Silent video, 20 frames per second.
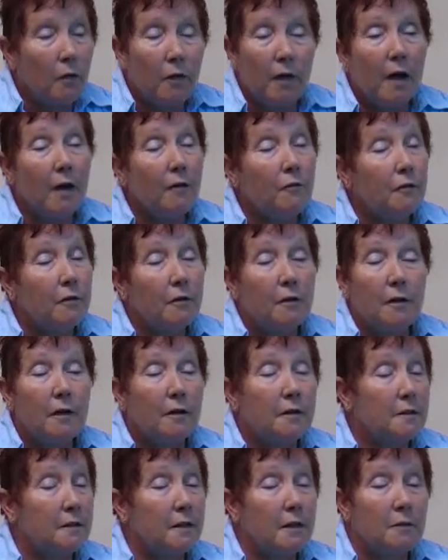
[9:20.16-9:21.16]
No, they haven't. They
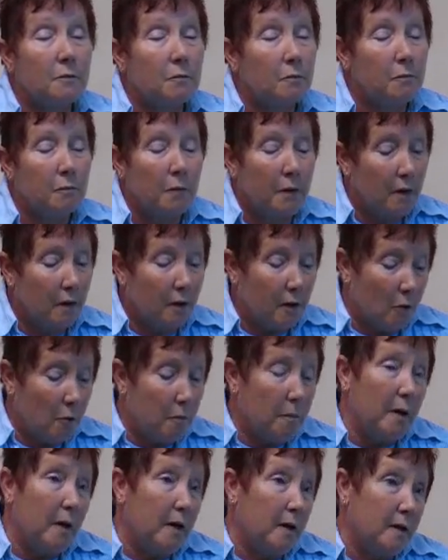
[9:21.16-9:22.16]
haven't so yet. When I
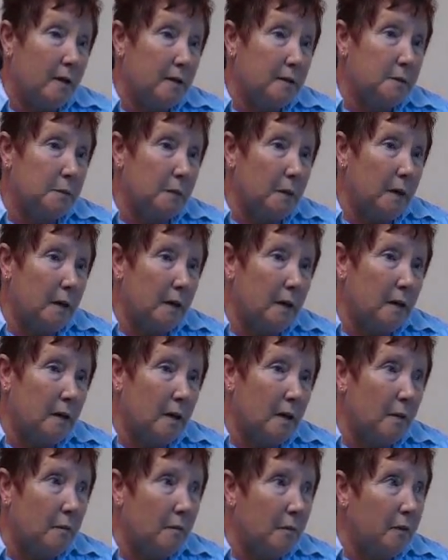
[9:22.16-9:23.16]
go back next
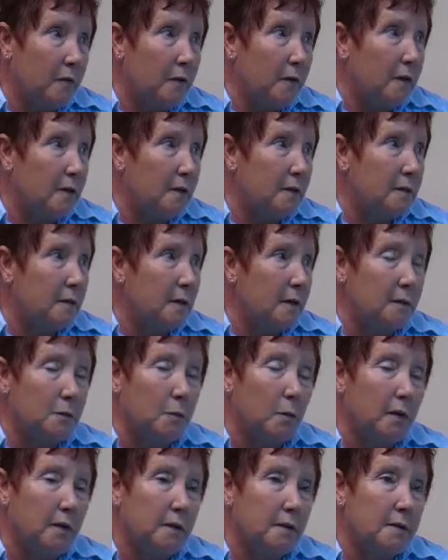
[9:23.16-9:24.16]
week, um, I think it's
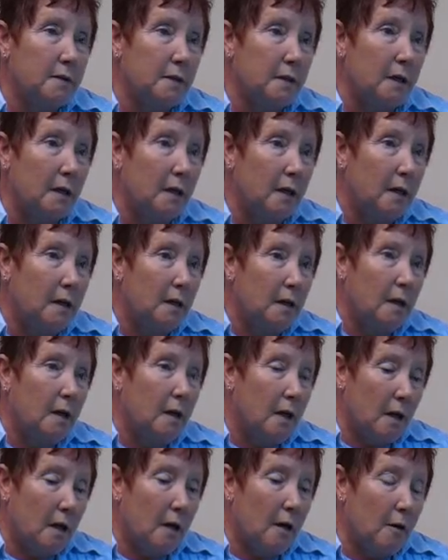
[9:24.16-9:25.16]
next Wednesday.
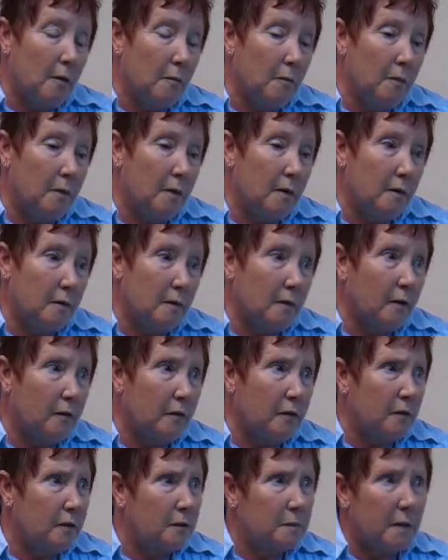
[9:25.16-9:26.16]
Okay. Um, I
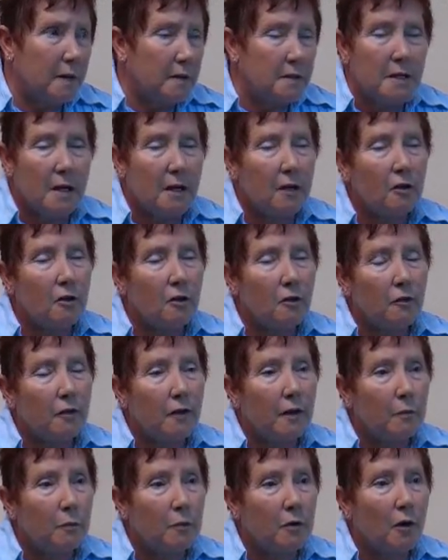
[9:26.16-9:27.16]
think it's about ten
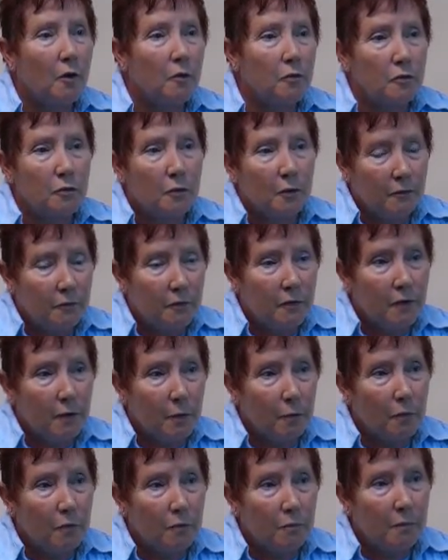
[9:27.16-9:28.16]
o'clock. They will go through
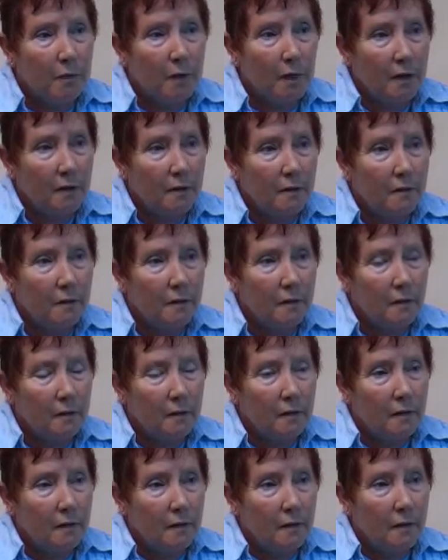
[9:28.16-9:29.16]
everything with me and
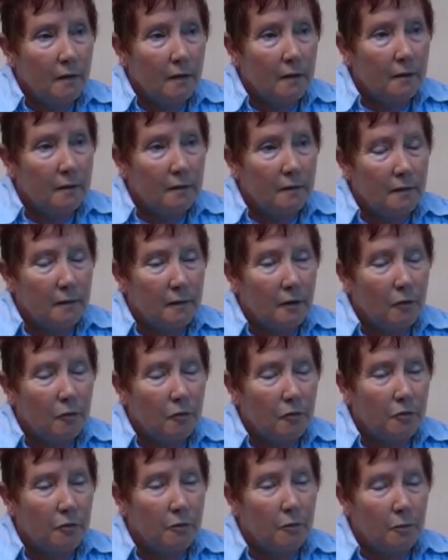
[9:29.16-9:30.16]
good. and go
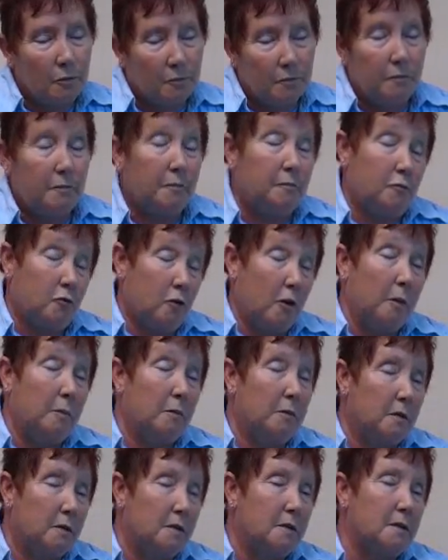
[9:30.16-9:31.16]
through
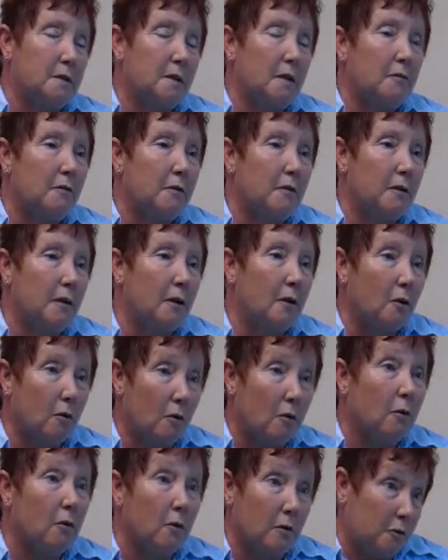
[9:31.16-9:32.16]
treatments and everything,
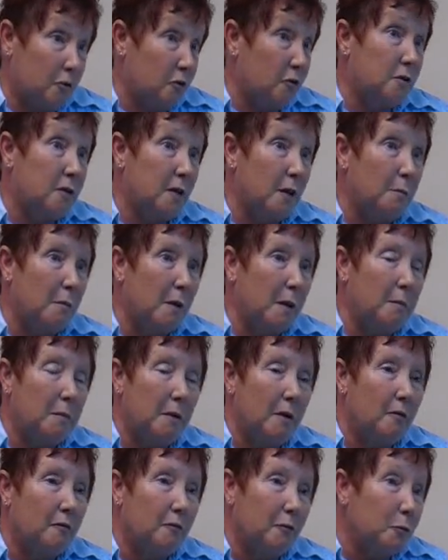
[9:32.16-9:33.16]
or as you say,
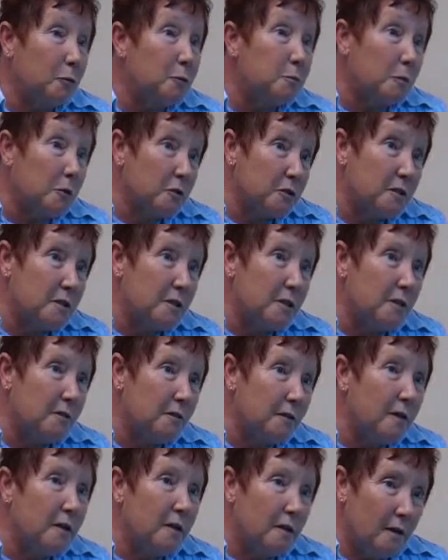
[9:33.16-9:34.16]
maybe a false
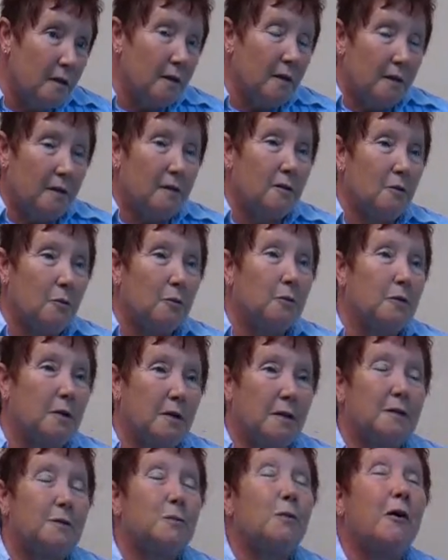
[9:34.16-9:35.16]
positive that all
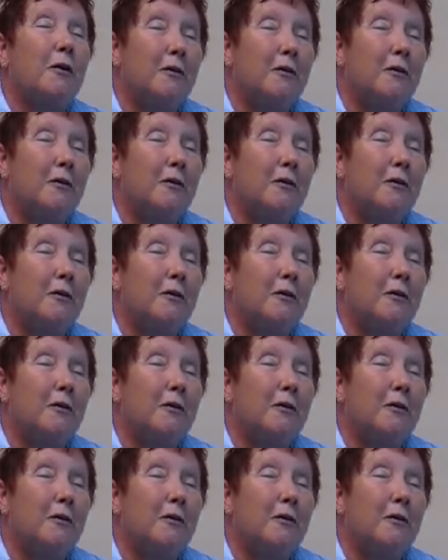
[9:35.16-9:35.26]
this